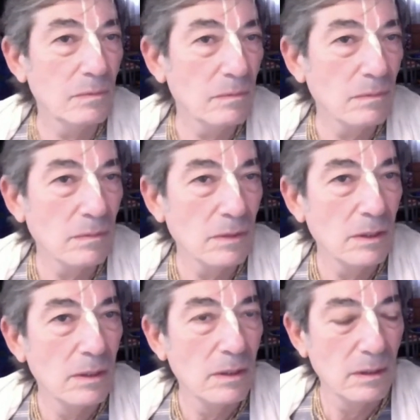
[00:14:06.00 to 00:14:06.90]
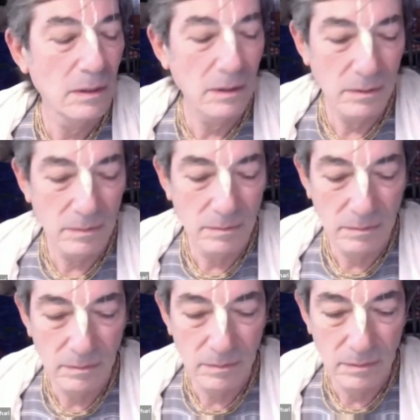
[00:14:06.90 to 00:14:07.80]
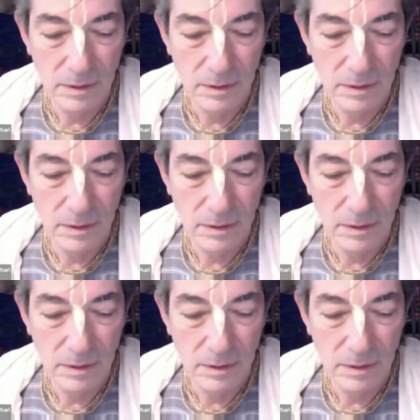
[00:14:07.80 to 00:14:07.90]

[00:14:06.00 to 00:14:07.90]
(no one is talking)